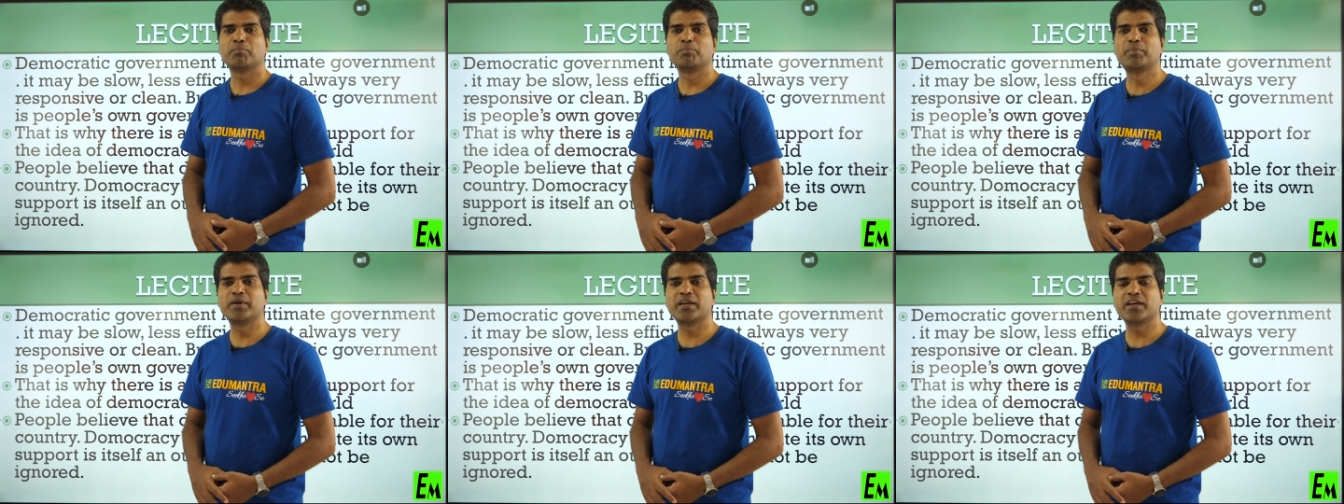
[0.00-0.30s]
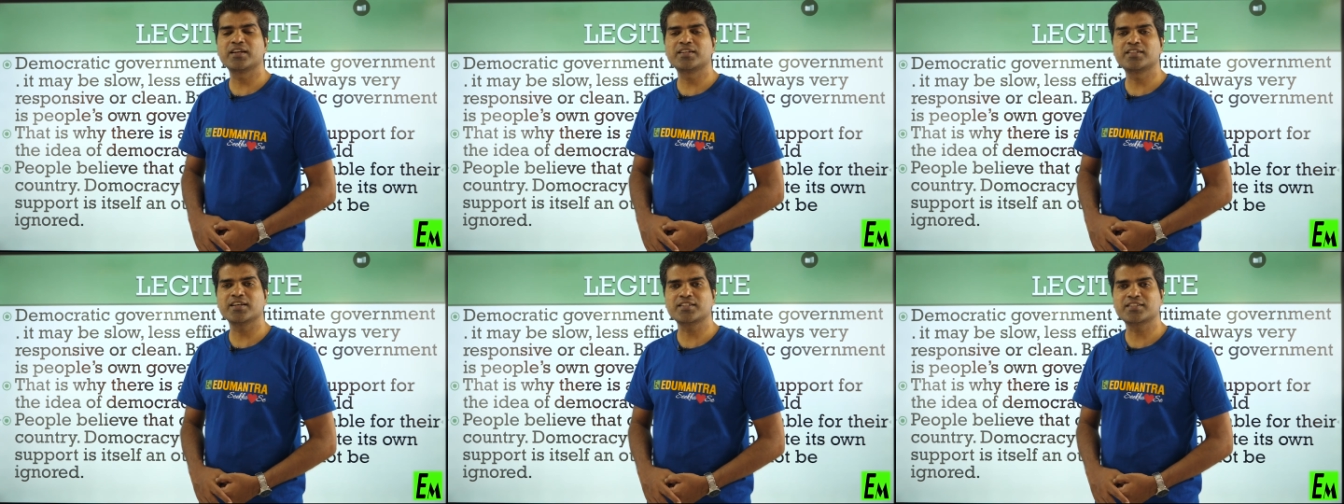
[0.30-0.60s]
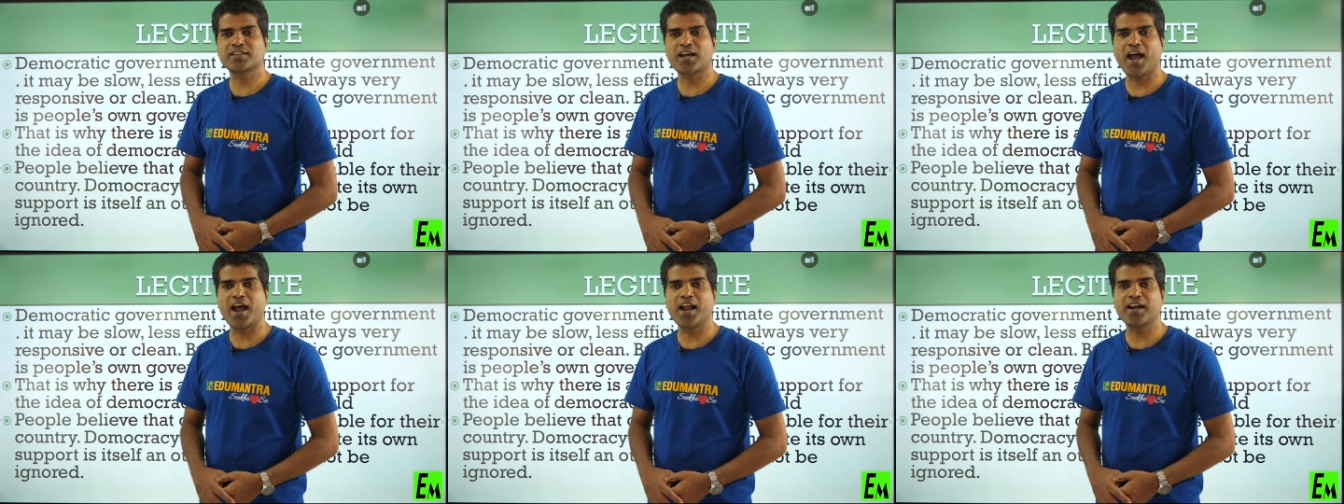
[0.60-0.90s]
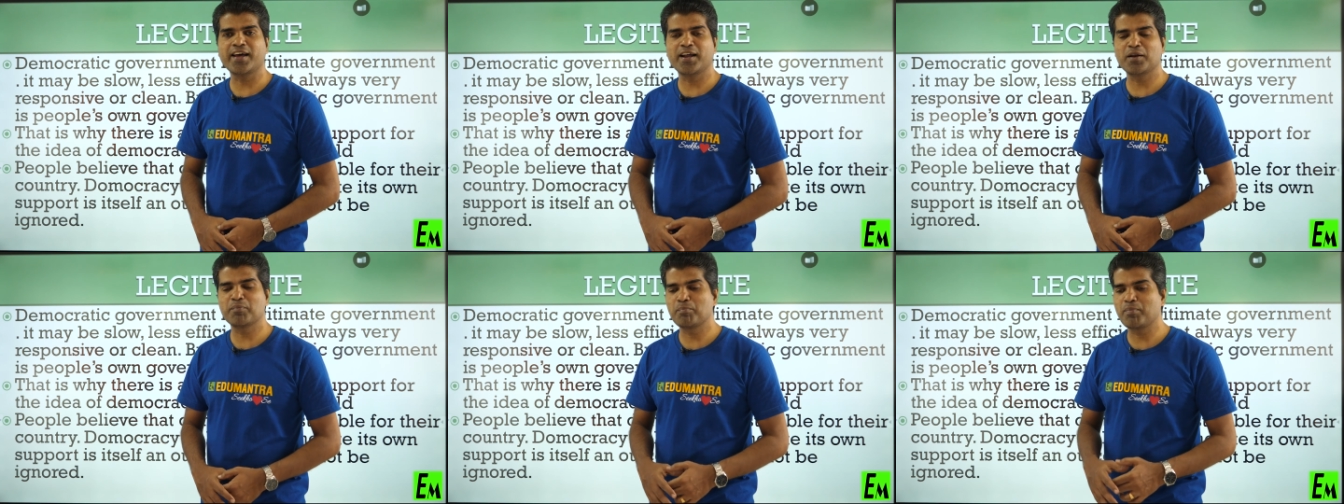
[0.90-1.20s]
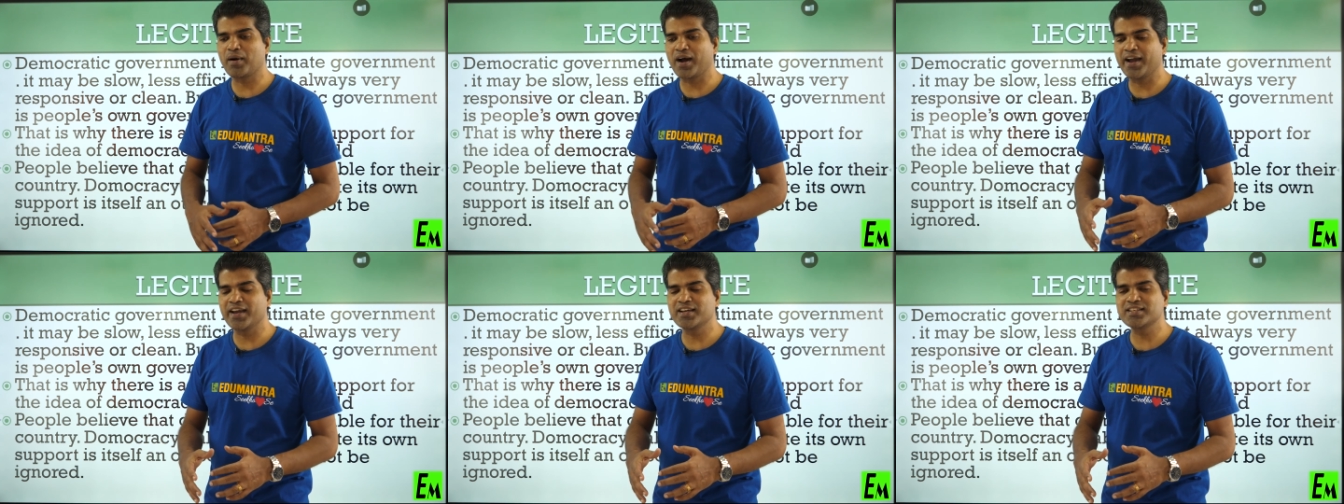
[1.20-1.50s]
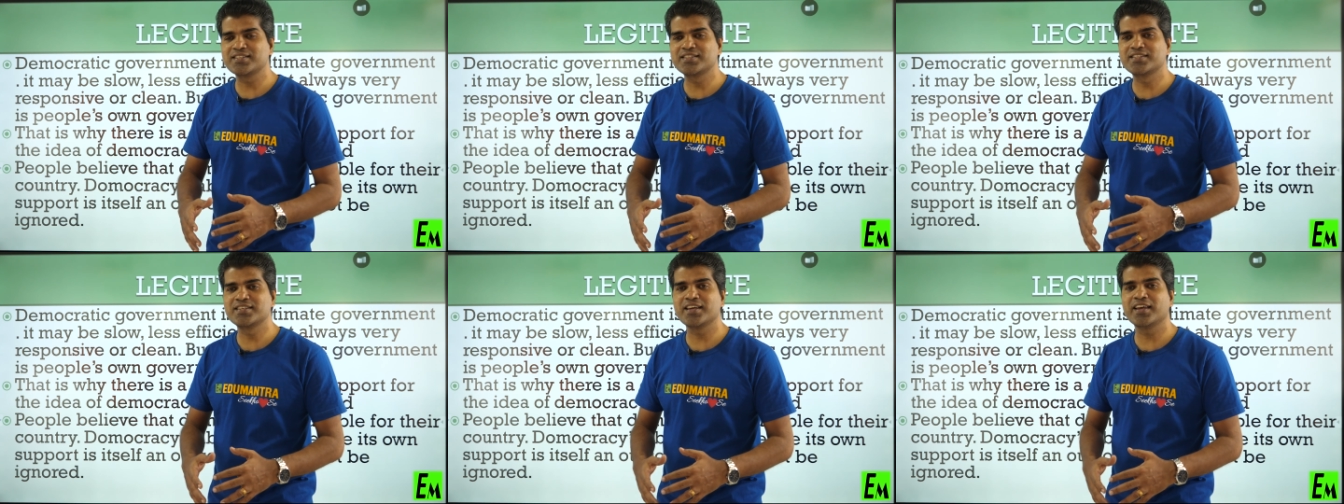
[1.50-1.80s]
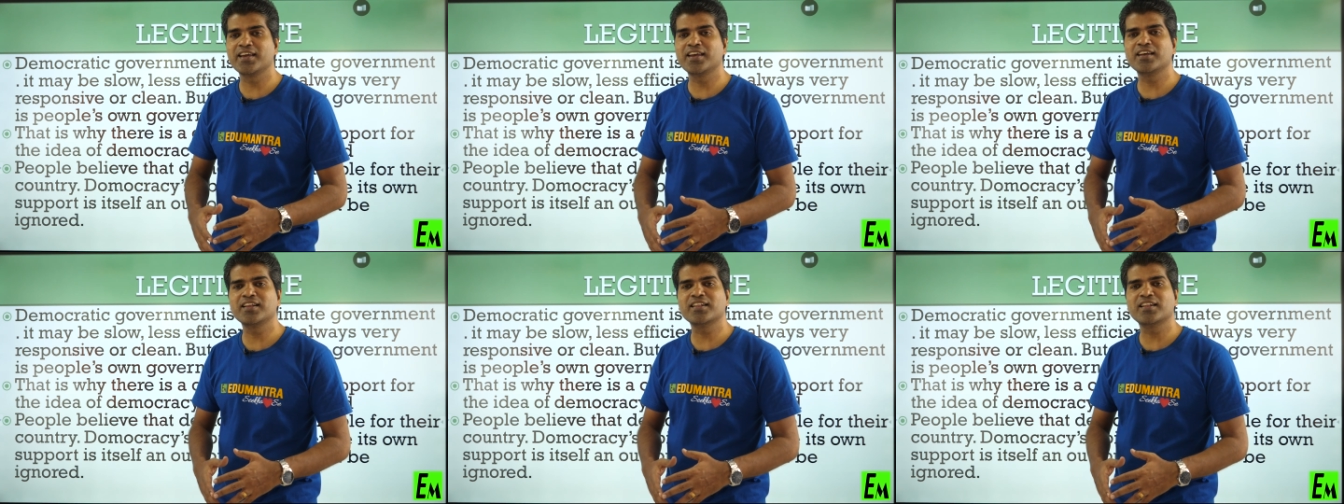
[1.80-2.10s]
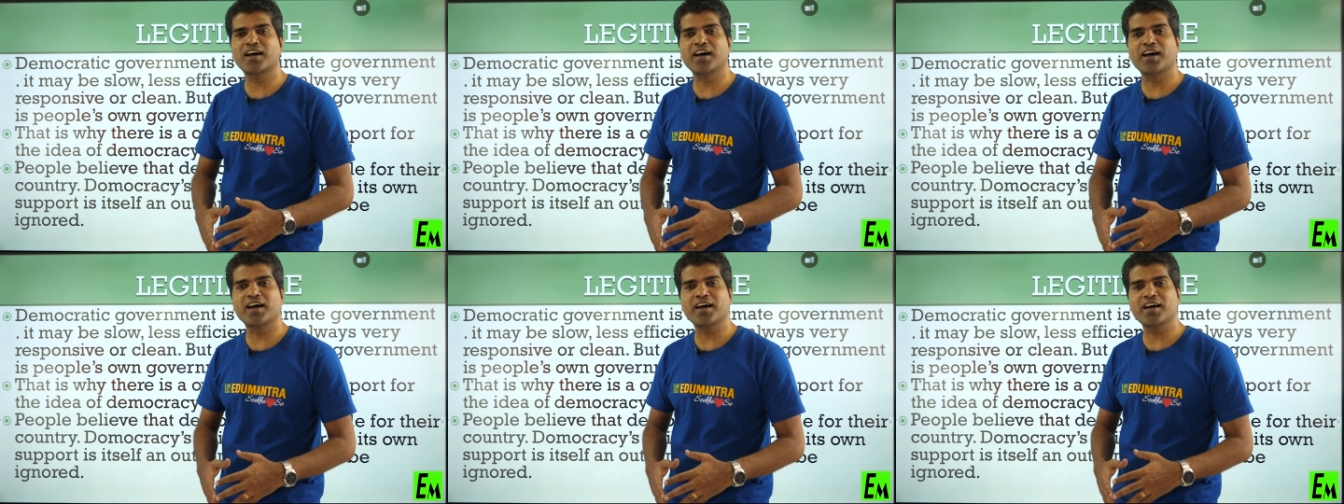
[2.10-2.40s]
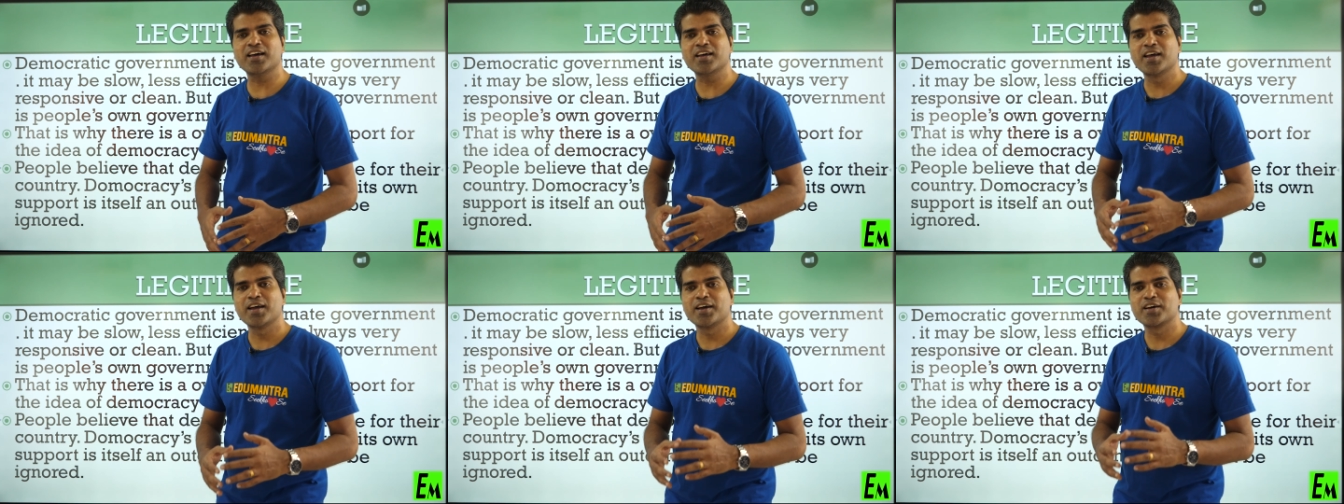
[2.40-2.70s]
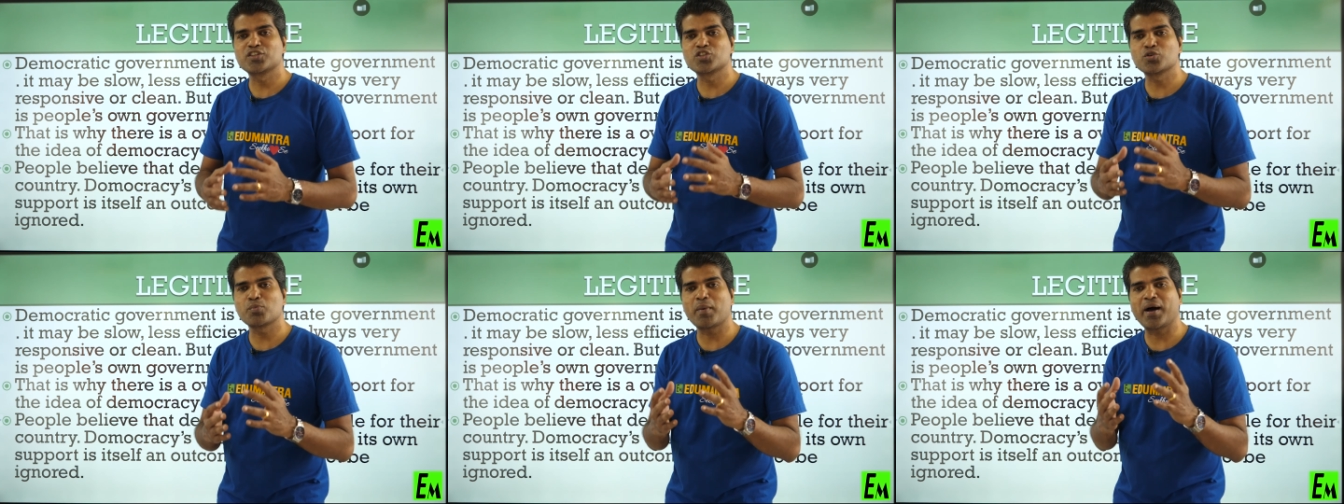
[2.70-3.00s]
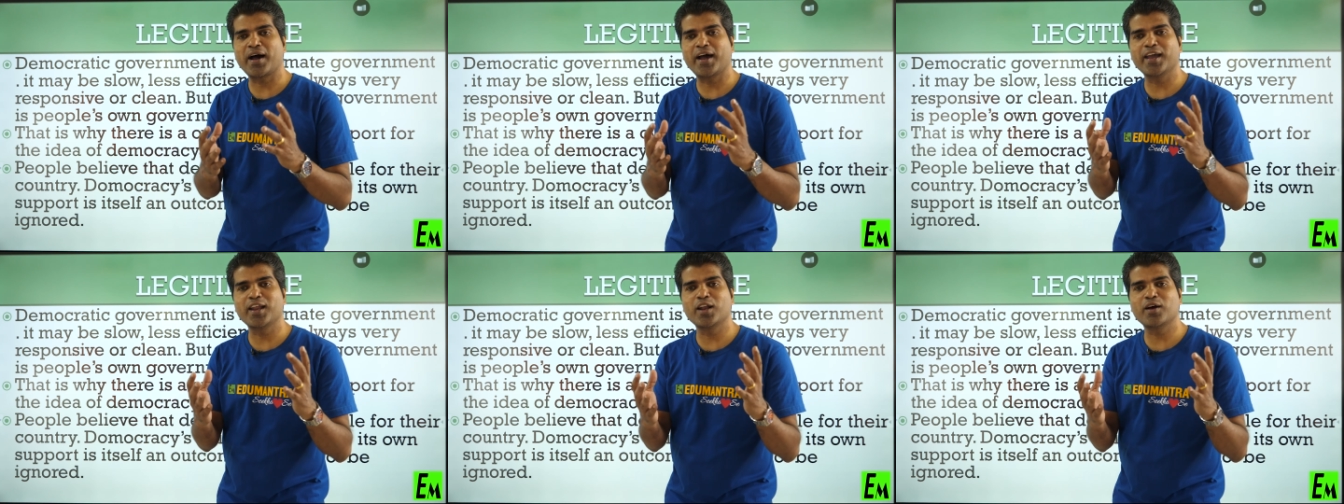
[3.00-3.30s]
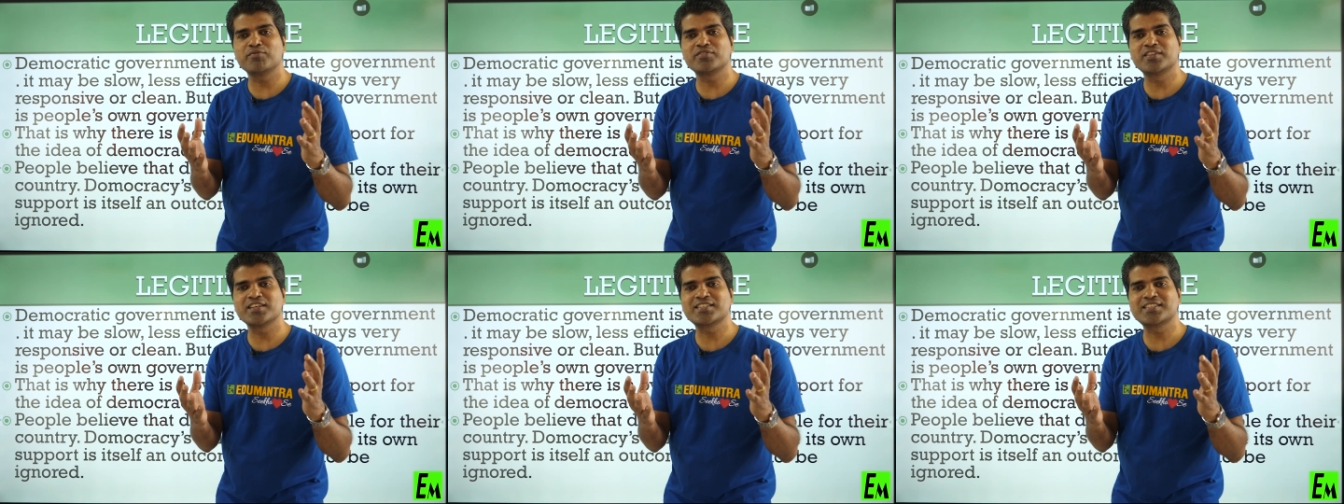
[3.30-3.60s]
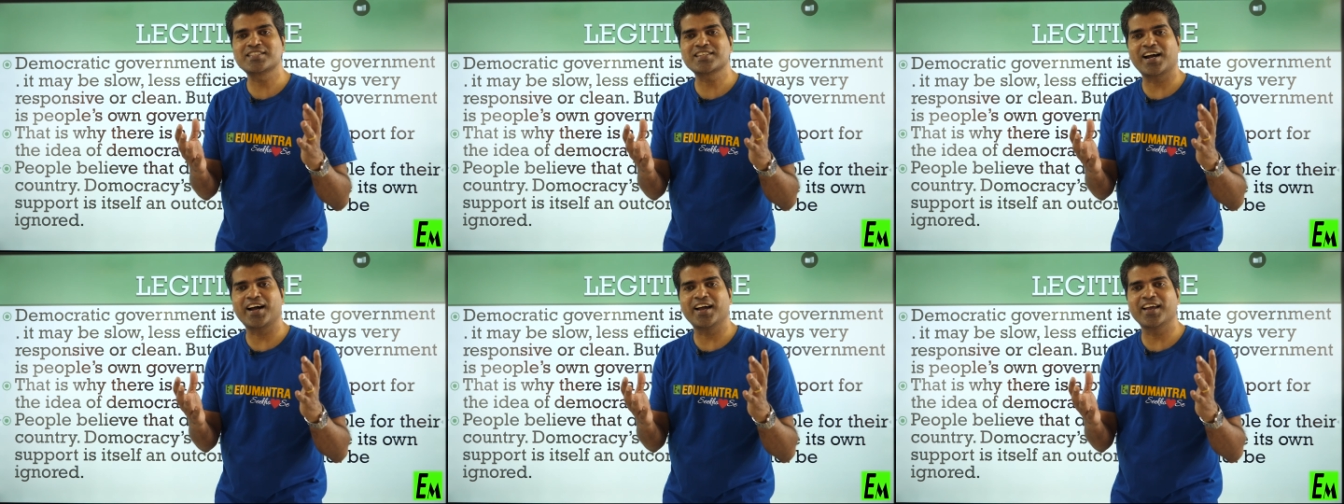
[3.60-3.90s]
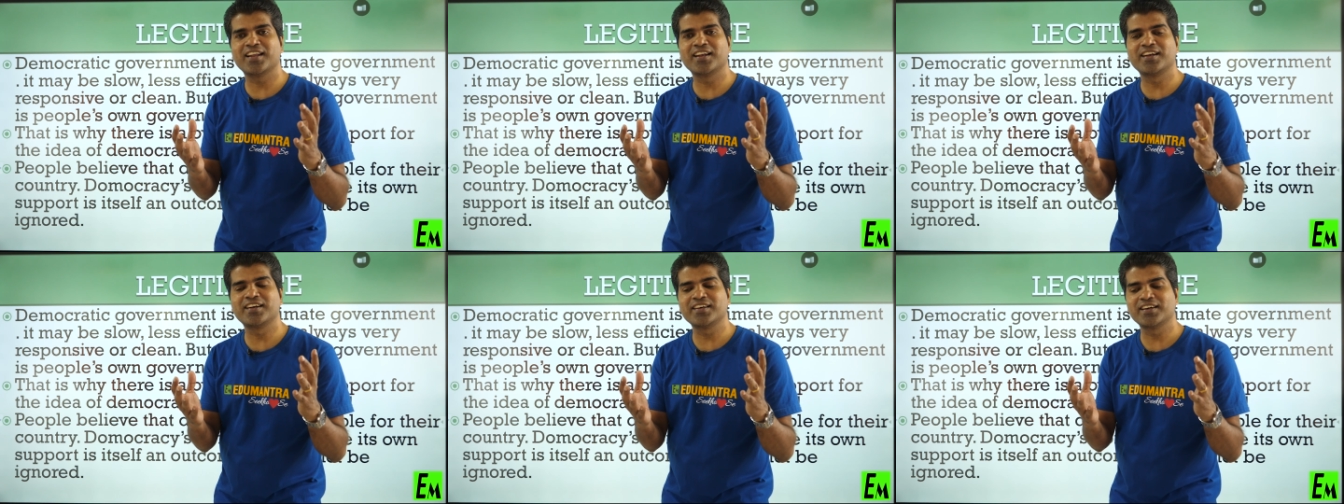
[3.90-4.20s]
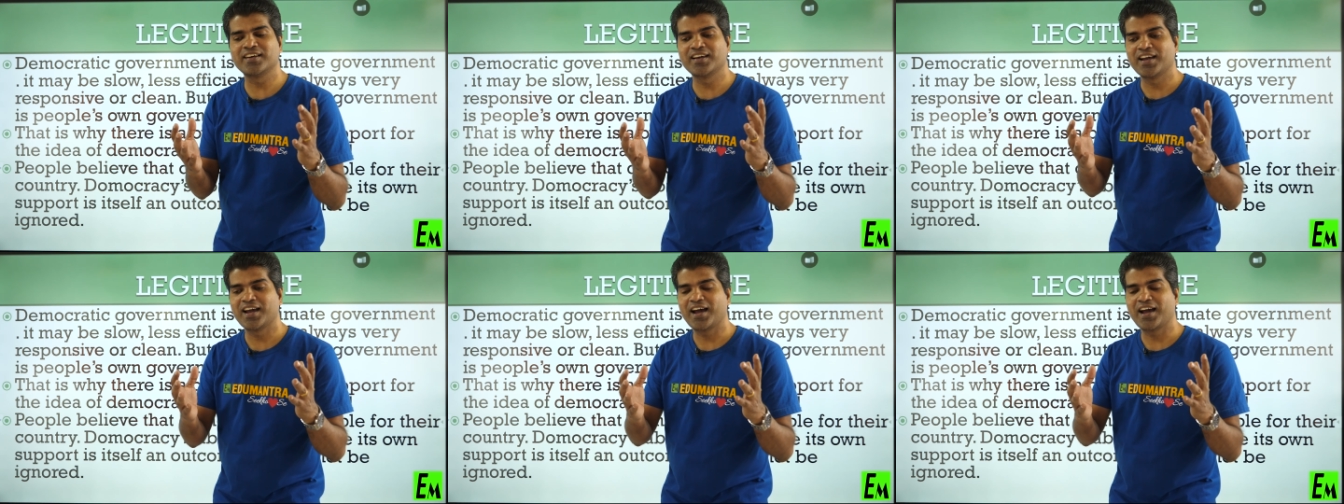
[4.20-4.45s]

beat the child, and by seeing the smile of this child